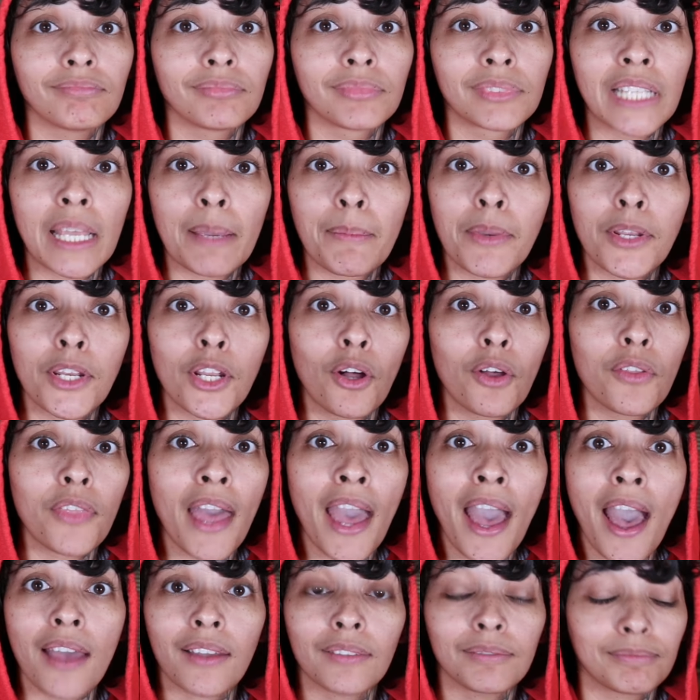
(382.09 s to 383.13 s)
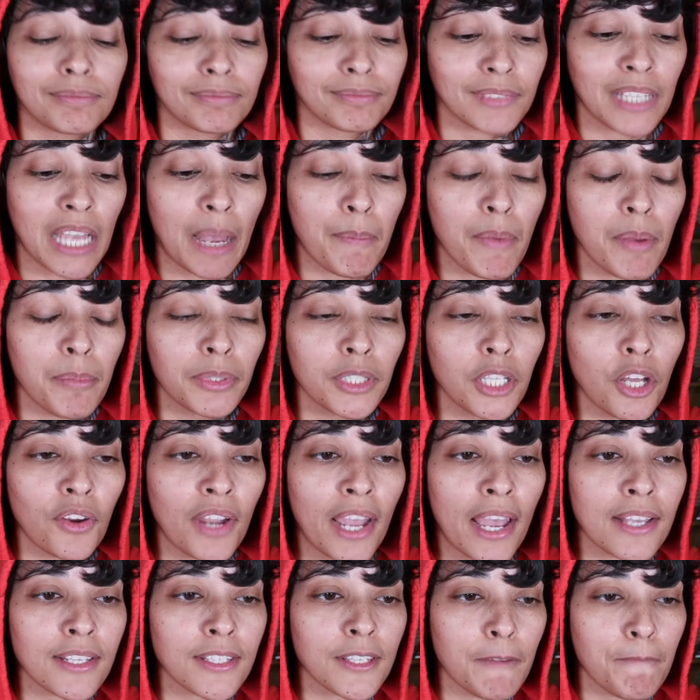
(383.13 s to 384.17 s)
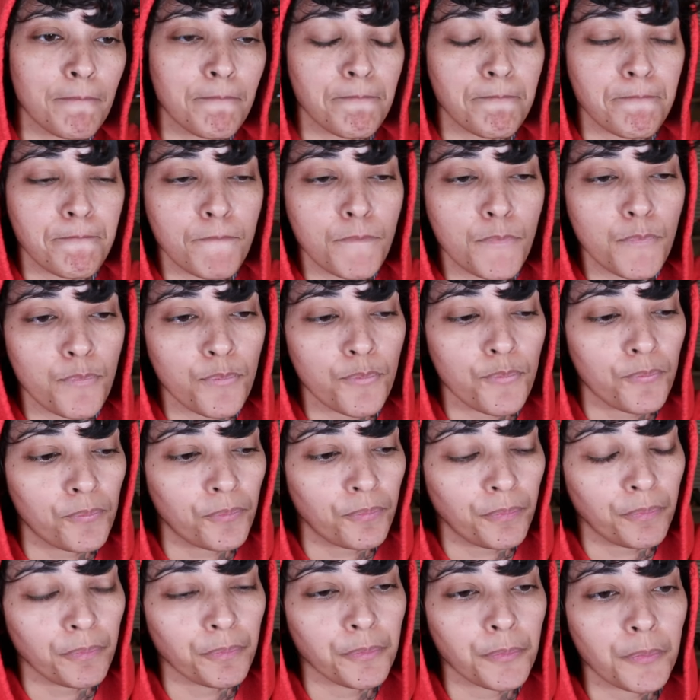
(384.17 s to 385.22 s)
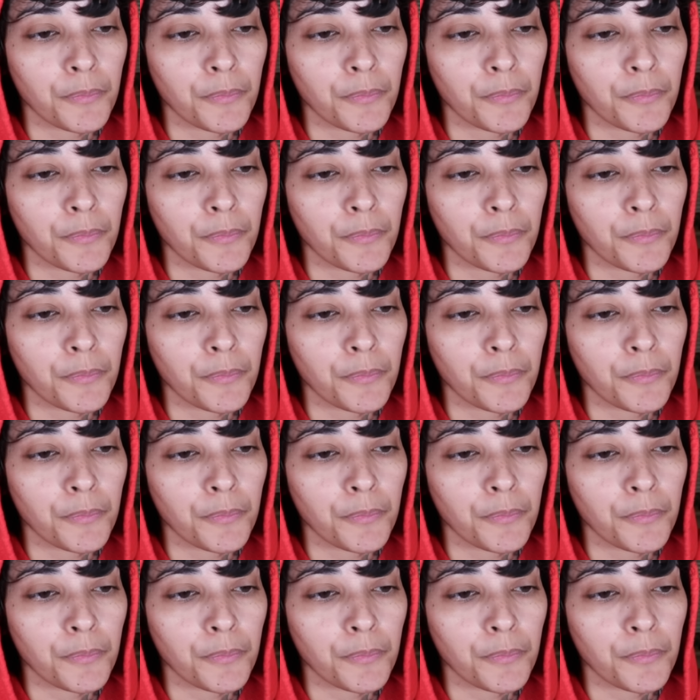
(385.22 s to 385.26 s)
let me know that. Comment below, guys. Surgery